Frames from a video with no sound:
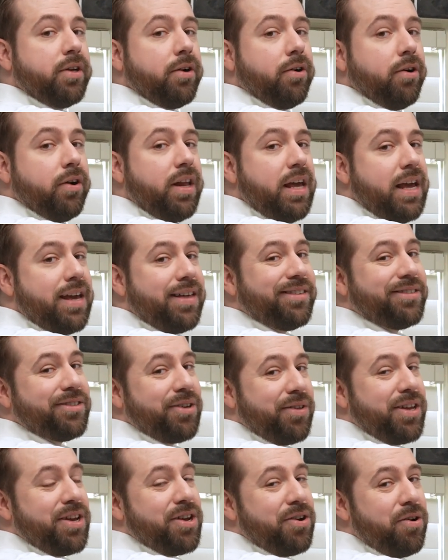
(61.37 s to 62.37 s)
underneath
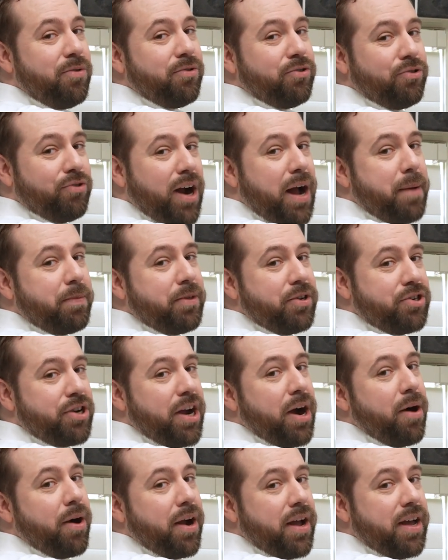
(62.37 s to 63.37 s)
so that you don't drop the
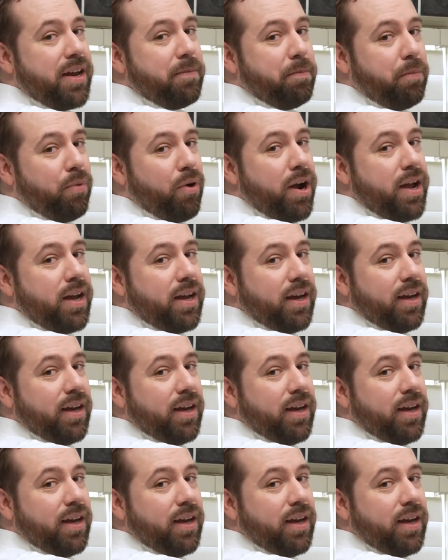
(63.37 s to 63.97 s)
shower head and break